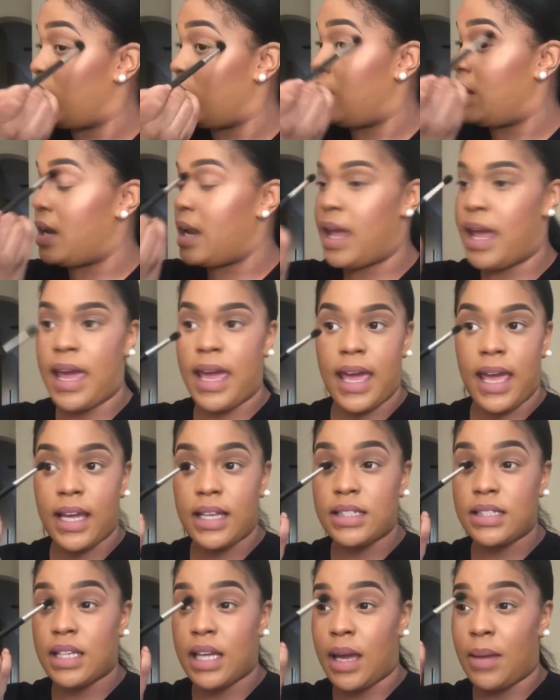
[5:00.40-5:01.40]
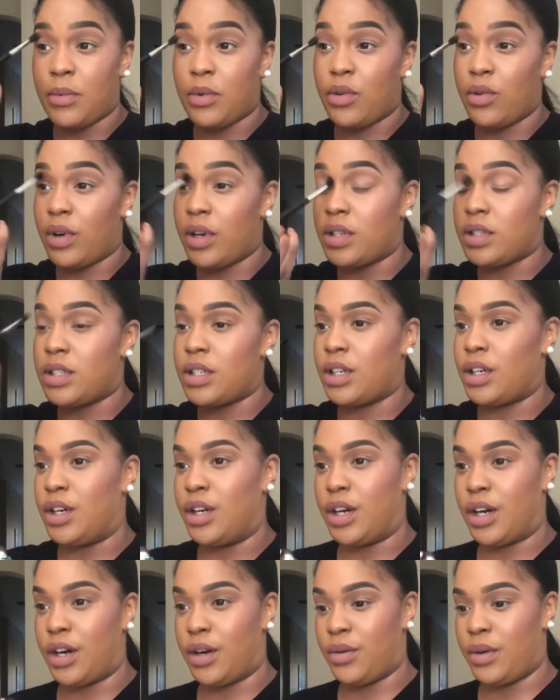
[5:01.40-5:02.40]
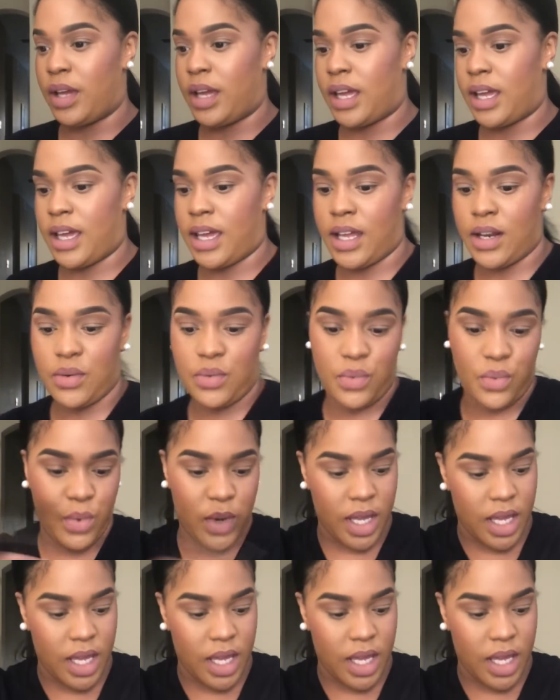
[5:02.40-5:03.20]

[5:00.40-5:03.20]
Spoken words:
next I'm going to go in